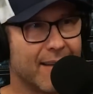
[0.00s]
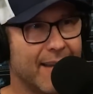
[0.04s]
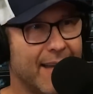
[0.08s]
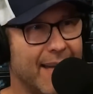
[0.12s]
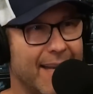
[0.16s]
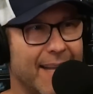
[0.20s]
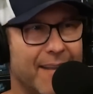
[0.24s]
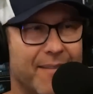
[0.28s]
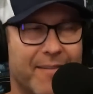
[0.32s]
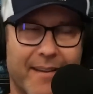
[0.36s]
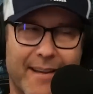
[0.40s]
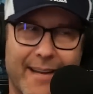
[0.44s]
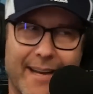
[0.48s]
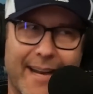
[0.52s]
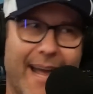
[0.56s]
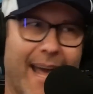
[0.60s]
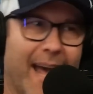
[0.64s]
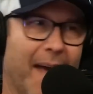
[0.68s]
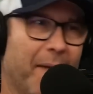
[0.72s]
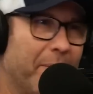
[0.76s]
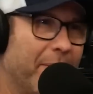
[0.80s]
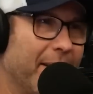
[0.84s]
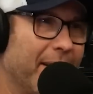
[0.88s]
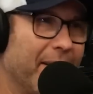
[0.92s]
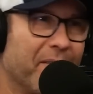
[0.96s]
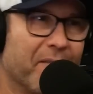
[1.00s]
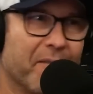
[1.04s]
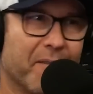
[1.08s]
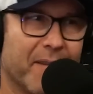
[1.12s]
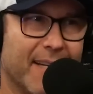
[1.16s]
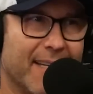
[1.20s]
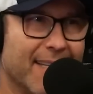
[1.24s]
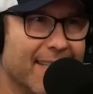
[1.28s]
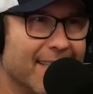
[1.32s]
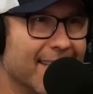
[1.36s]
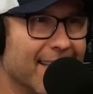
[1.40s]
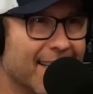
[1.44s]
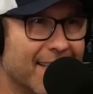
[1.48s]
anything could happen in
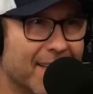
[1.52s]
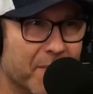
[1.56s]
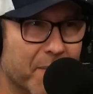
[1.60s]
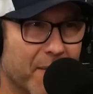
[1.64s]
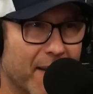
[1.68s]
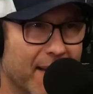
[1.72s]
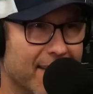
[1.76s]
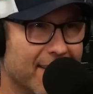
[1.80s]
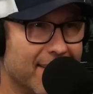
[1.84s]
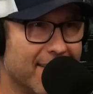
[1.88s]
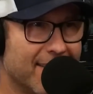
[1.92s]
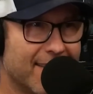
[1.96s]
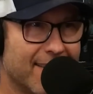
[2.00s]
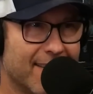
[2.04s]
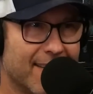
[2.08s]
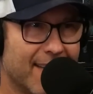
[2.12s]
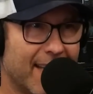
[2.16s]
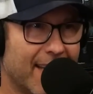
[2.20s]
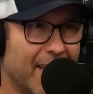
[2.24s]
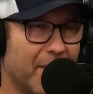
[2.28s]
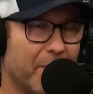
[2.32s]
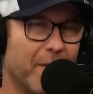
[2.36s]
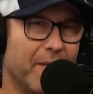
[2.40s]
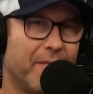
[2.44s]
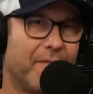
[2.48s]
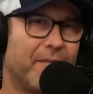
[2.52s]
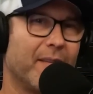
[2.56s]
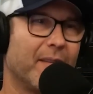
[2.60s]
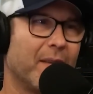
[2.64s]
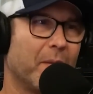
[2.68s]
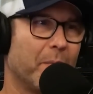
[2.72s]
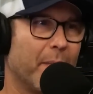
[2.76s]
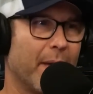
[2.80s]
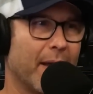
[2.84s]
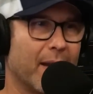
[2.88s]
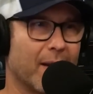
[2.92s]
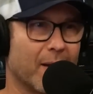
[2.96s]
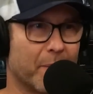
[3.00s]
3 to 6 months. I could be
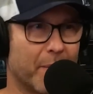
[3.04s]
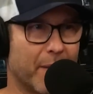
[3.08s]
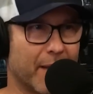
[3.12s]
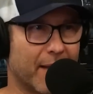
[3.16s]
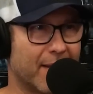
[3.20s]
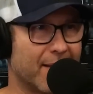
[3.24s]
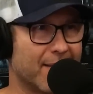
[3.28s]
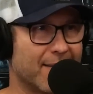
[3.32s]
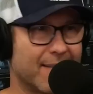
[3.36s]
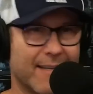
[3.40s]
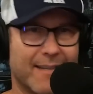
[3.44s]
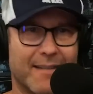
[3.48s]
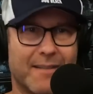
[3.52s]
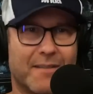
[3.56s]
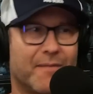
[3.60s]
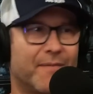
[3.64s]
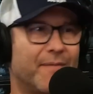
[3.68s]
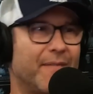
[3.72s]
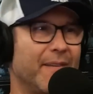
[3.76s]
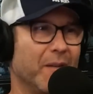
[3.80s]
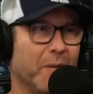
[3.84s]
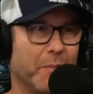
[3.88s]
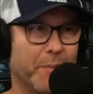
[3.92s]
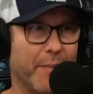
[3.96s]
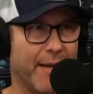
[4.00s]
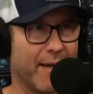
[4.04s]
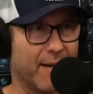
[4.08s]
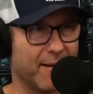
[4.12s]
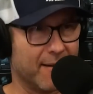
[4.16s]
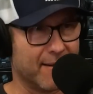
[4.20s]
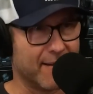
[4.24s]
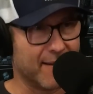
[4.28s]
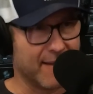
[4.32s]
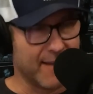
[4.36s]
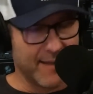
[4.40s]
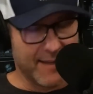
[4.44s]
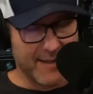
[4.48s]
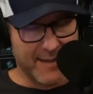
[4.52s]
feeling better because I just feel
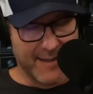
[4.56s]
better.